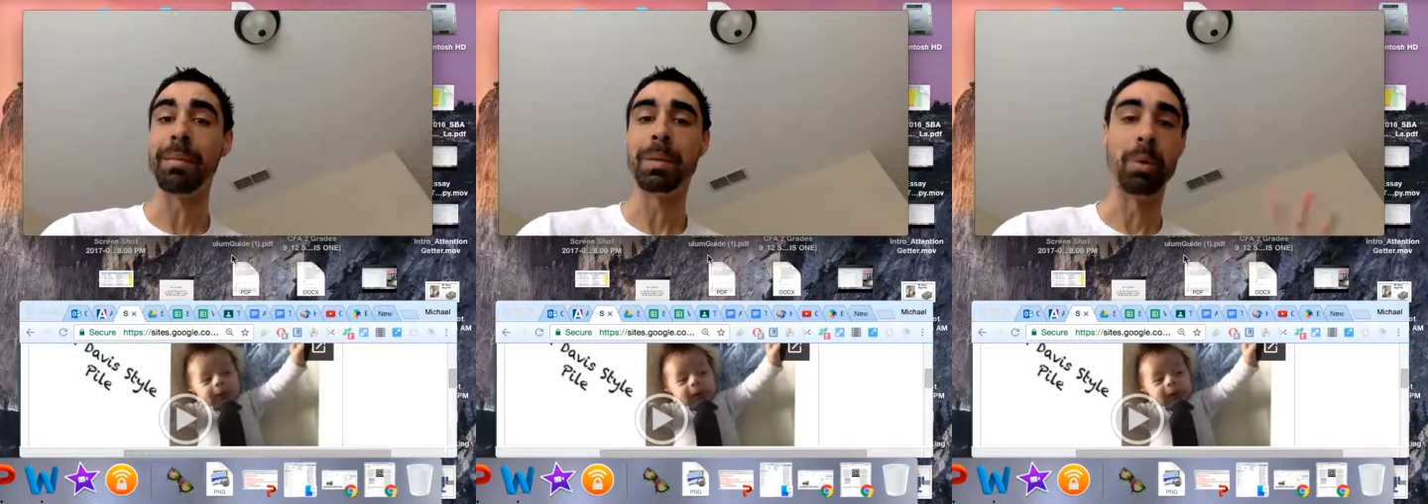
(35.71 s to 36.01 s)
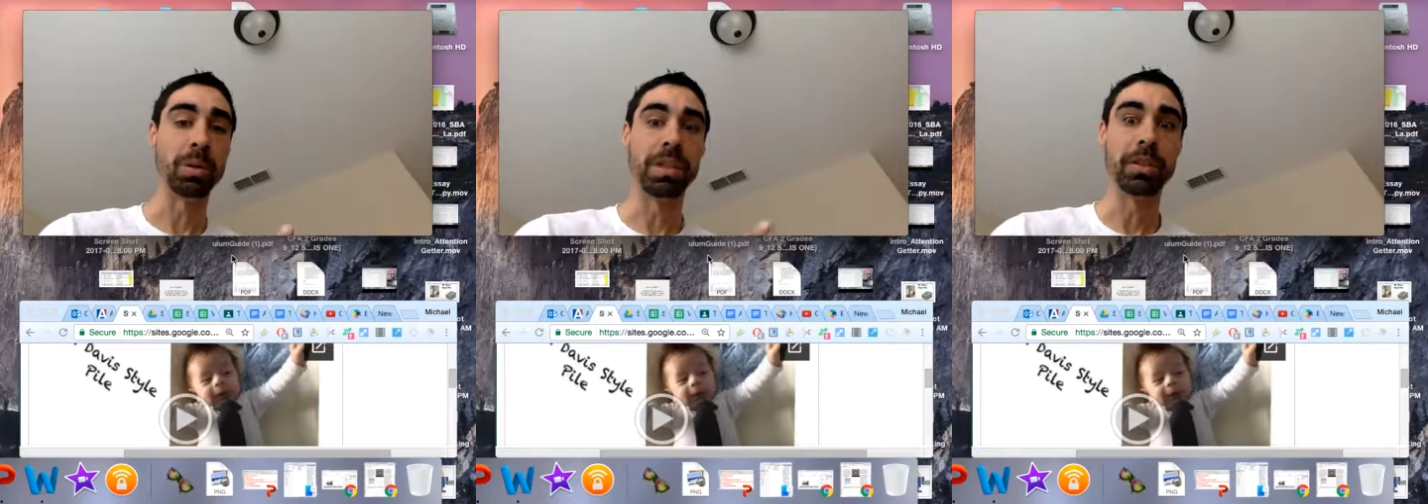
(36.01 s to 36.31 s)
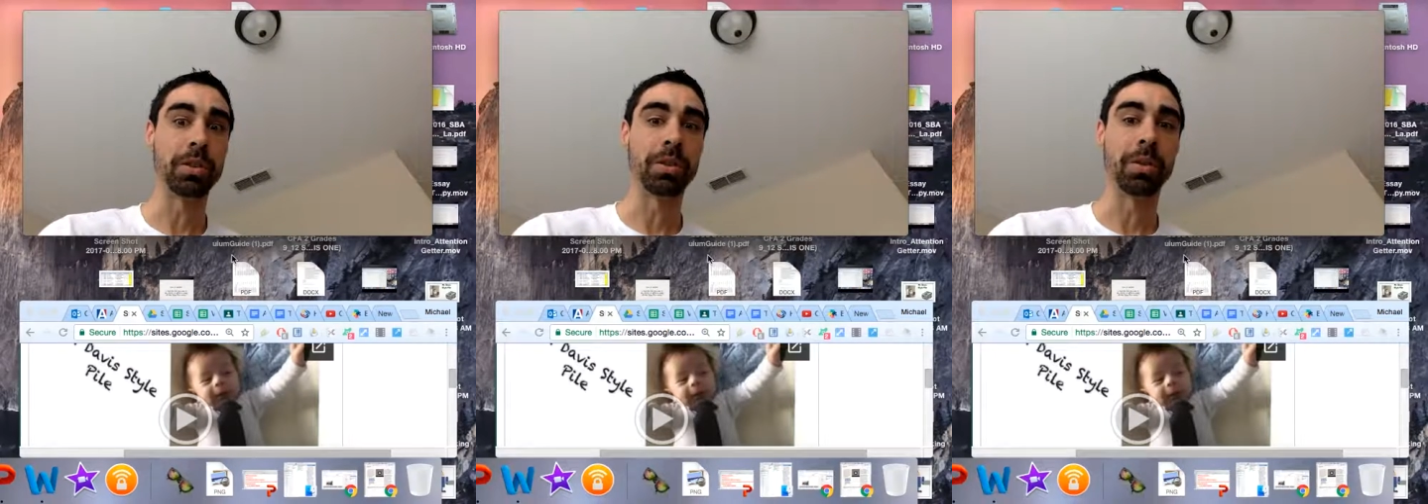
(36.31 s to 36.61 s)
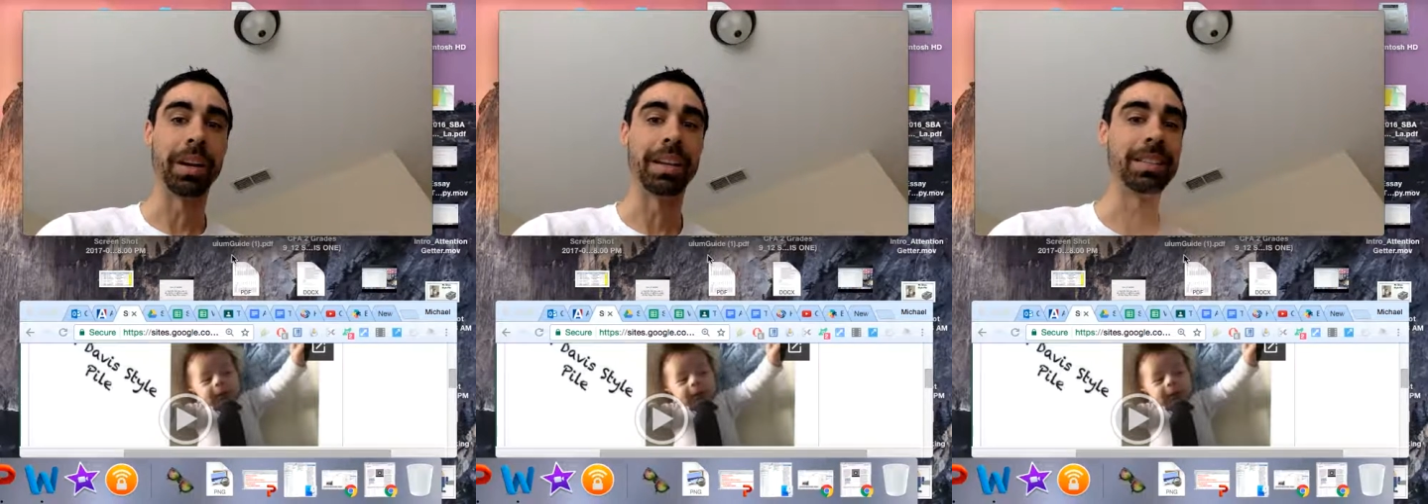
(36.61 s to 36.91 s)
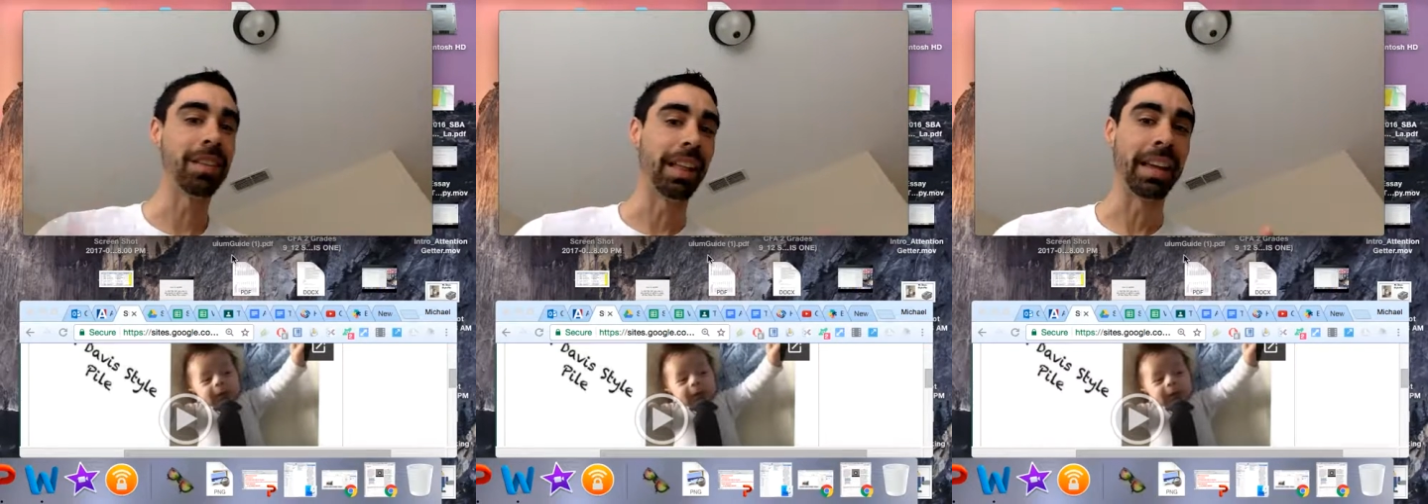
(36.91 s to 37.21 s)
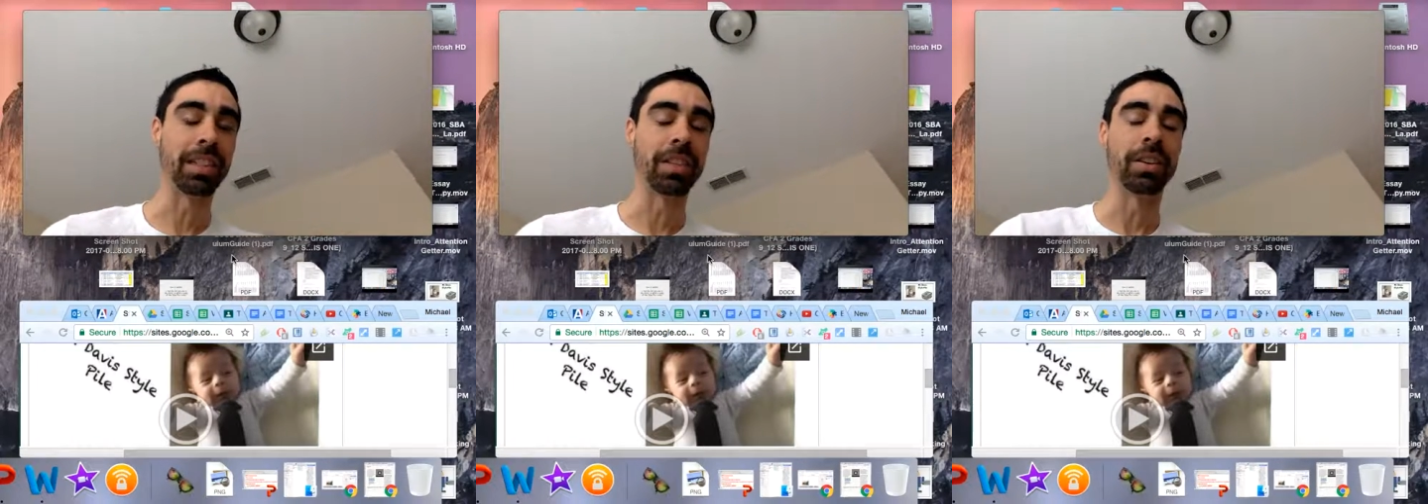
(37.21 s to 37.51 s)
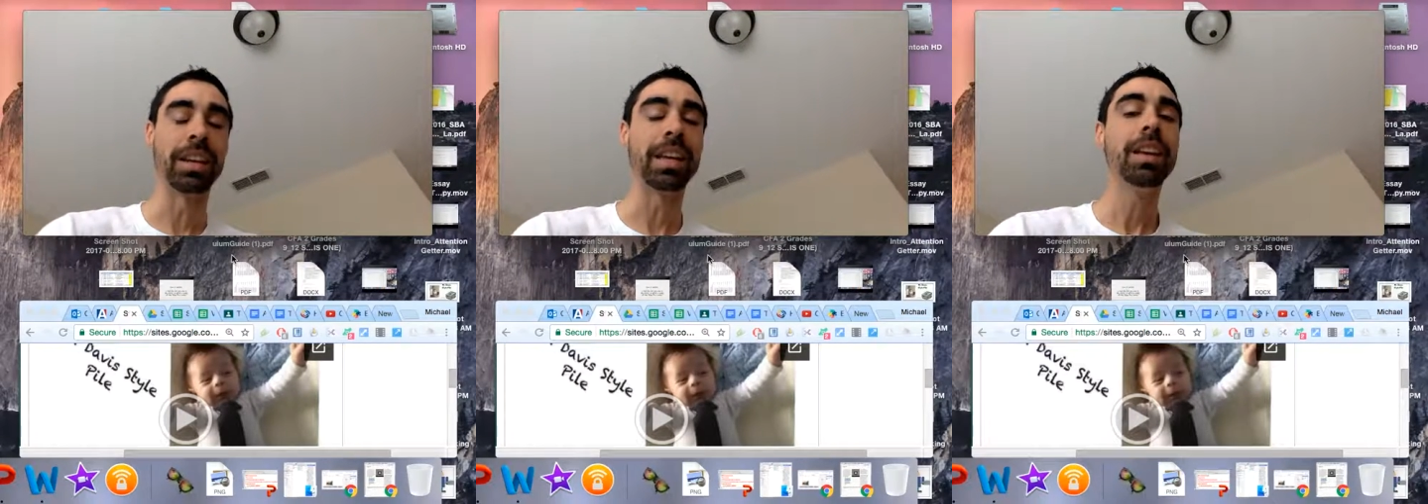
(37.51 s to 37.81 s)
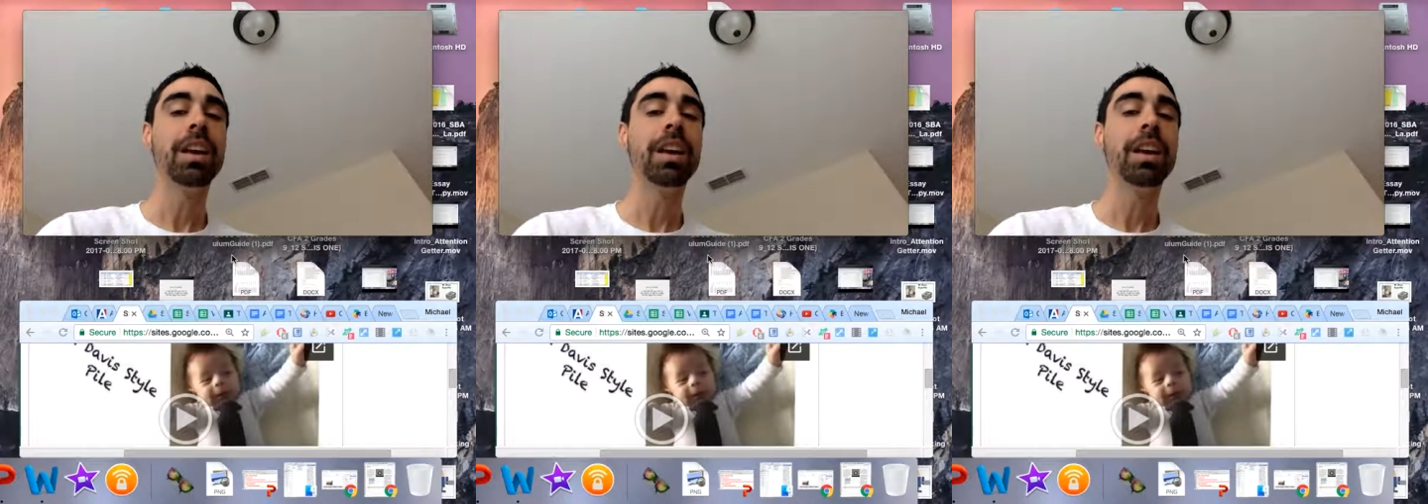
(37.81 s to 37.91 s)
and most teachers don't get in until 8:30.